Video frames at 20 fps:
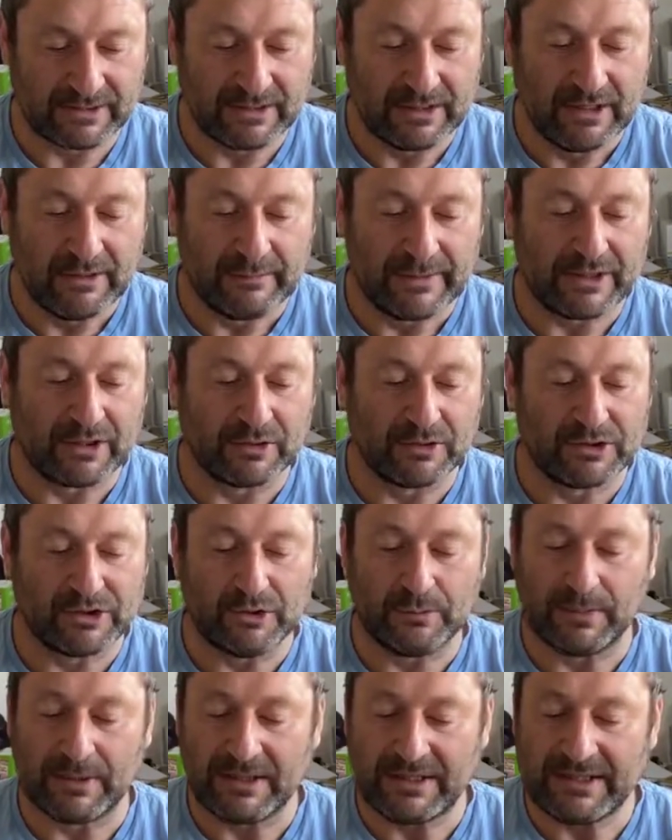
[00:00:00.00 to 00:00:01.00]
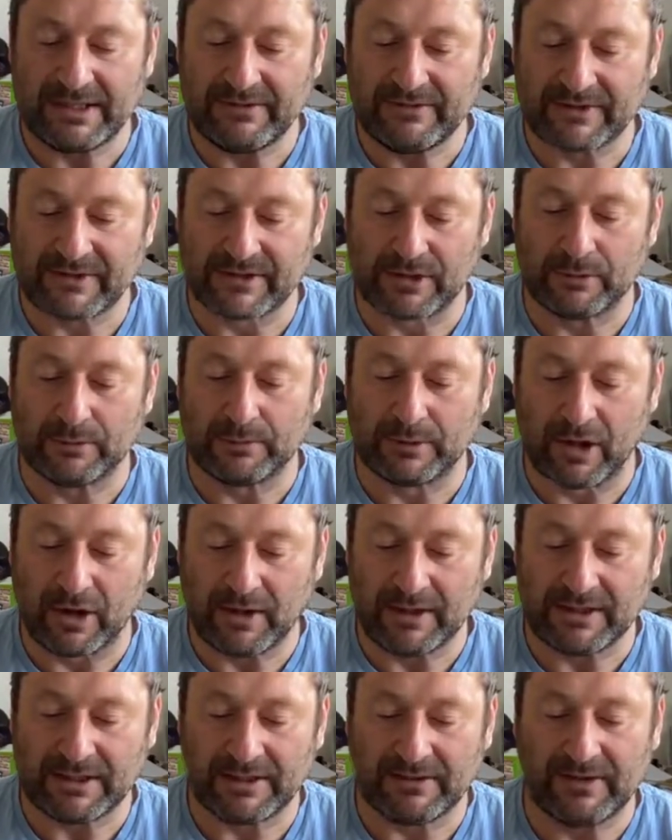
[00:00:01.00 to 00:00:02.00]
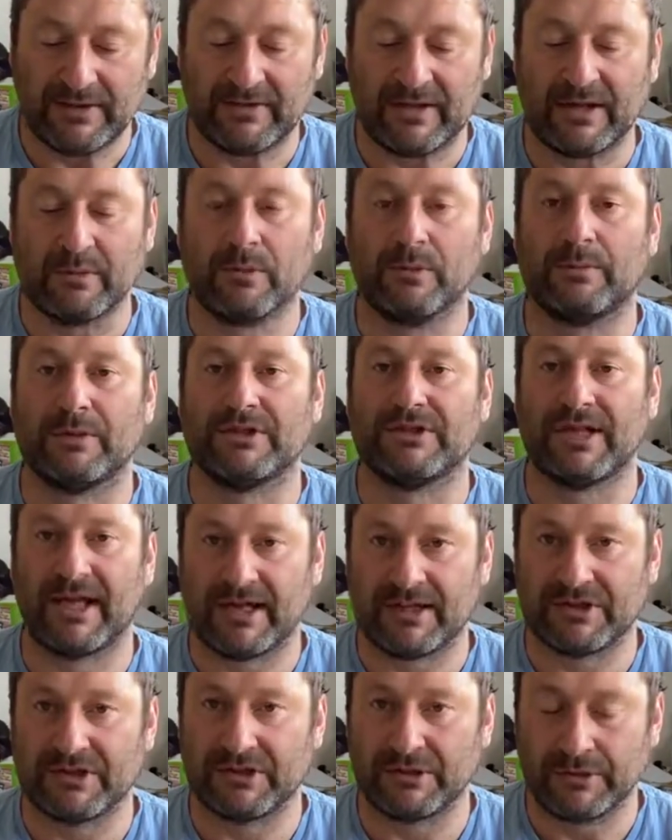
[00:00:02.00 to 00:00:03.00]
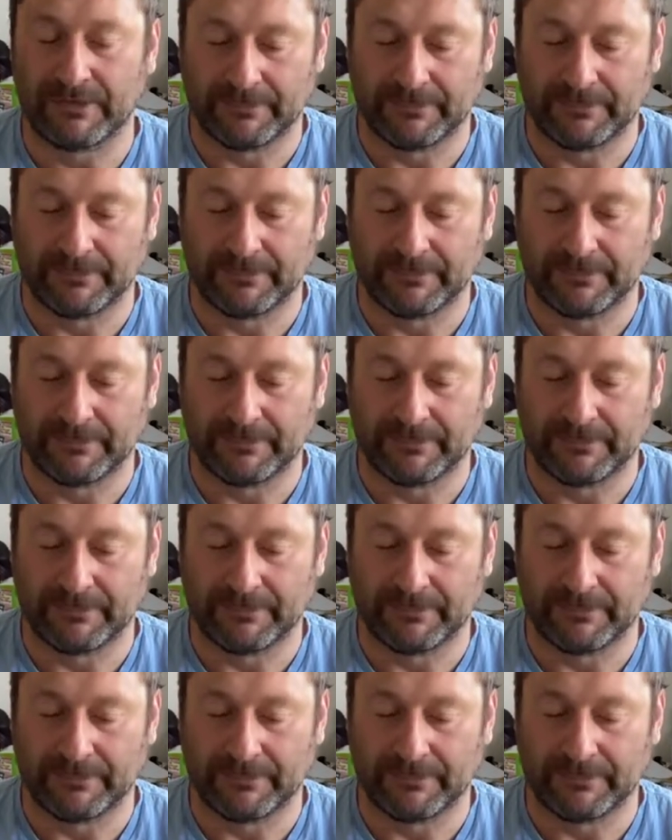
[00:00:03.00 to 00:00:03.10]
because you believe so blindly that they will protect you.